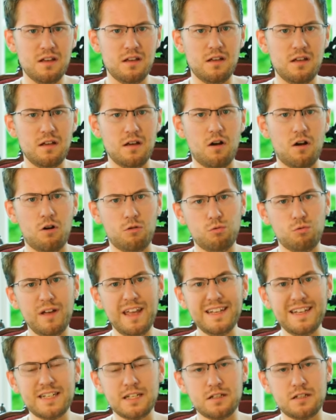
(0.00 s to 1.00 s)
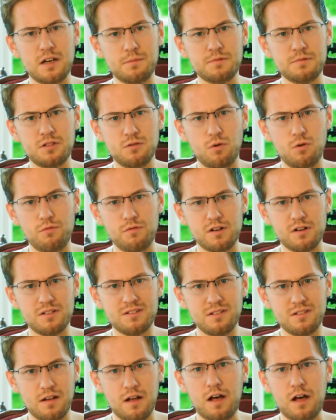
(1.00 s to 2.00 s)
uh, are rated up to over
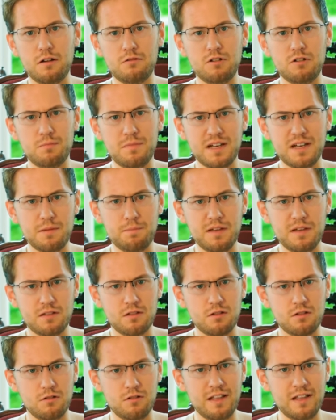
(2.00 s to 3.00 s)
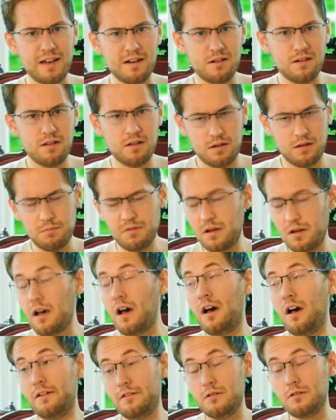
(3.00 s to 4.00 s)
100 megapixel, uh,
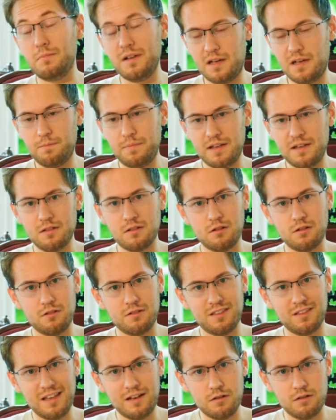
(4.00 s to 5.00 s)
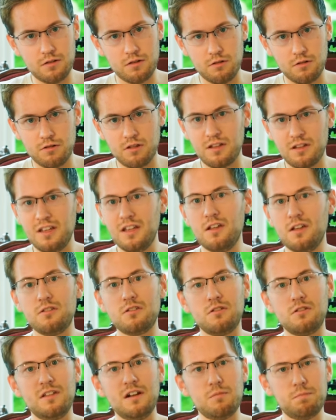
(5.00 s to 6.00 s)
100 megapixel sensors,
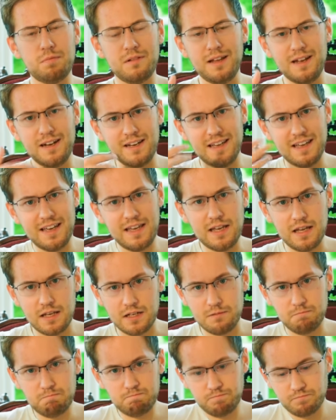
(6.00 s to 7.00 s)
so they're planning ahead.